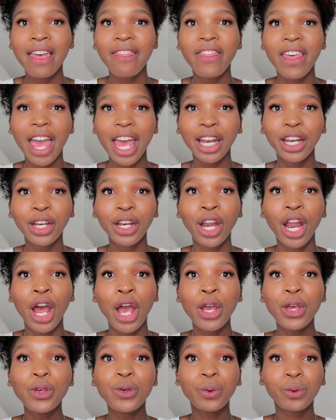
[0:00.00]
then
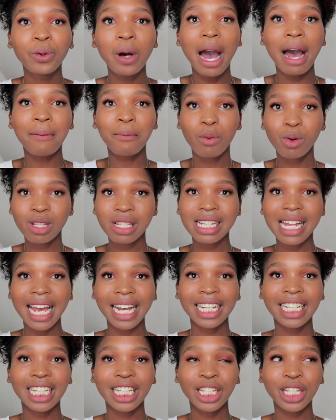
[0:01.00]
you are most
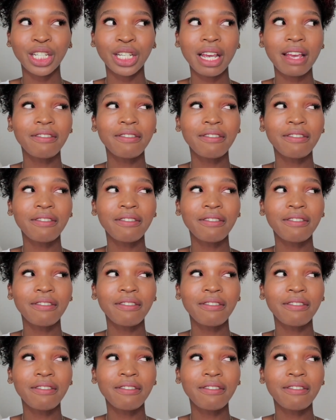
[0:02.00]
likely,